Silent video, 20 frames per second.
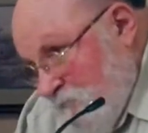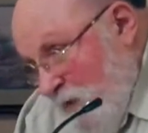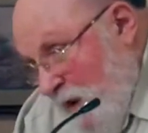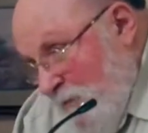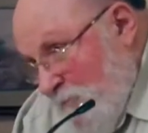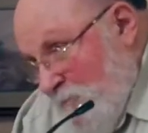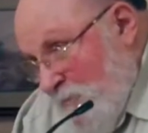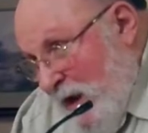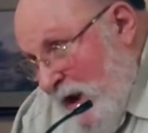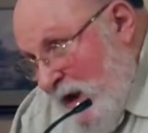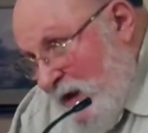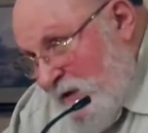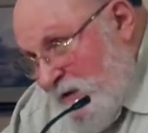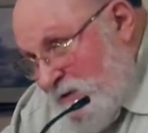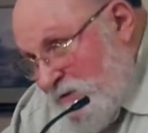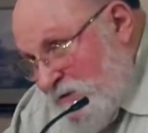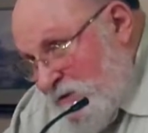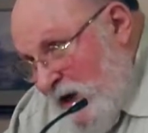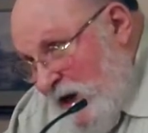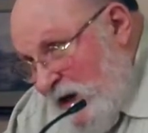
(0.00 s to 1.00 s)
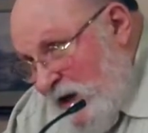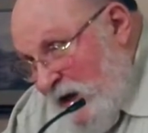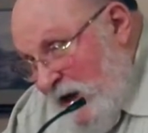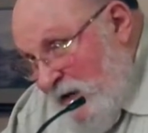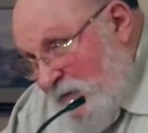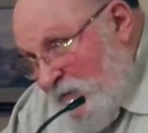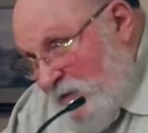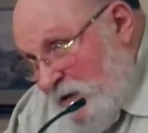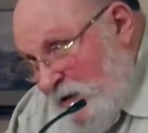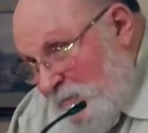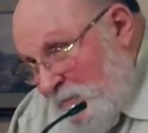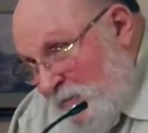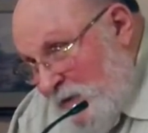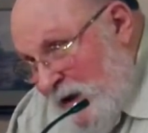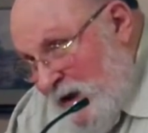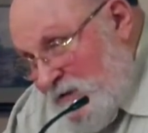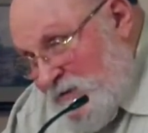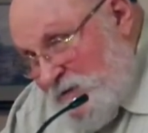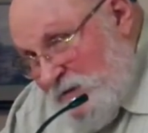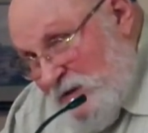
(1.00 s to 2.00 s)
that man does not have the
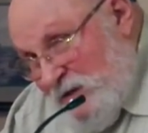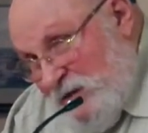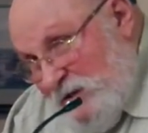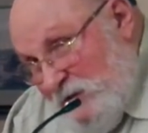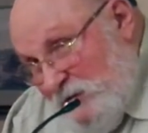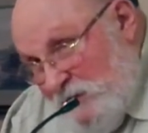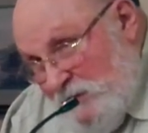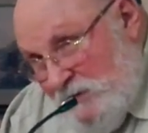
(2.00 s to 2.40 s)
capacity.